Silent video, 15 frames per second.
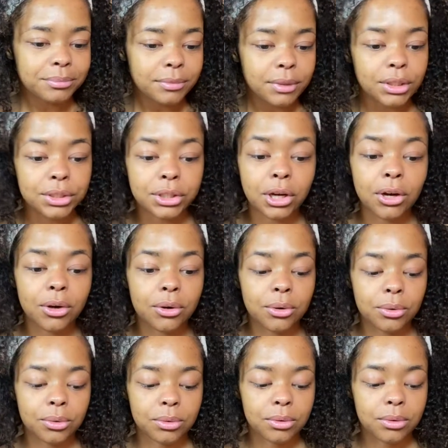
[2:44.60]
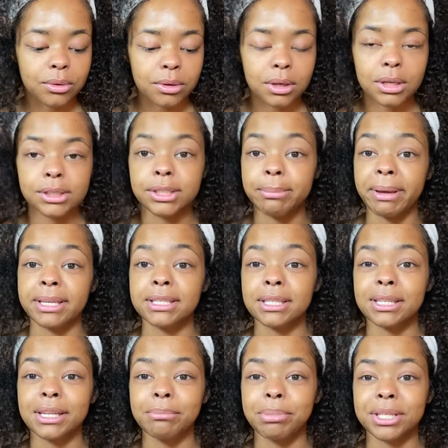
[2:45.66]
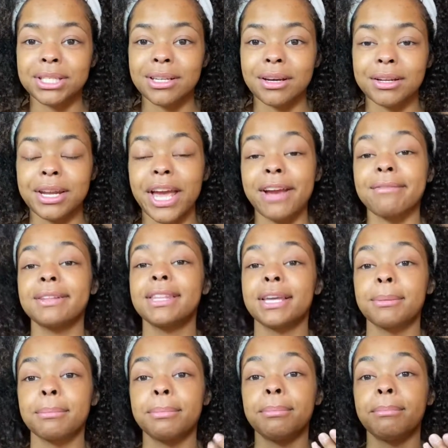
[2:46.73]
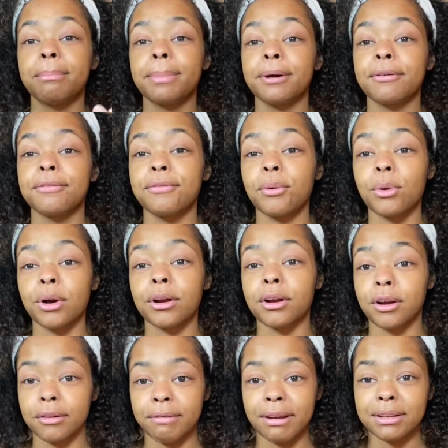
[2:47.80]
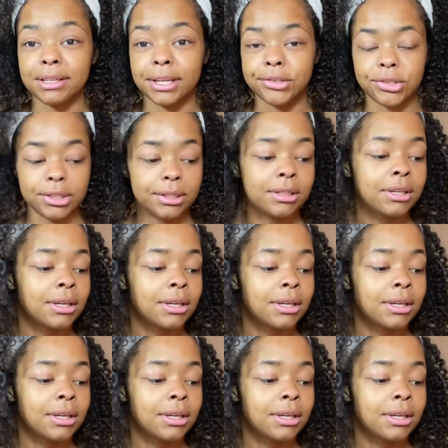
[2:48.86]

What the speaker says: So she basically puts on everything before her foundation.